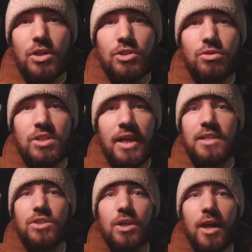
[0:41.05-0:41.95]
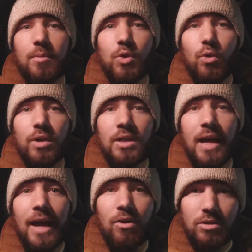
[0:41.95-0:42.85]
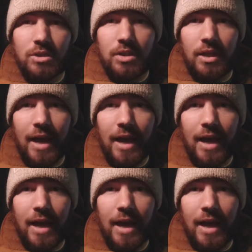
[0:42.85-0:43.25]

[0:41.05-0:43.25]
So tonight I'm going out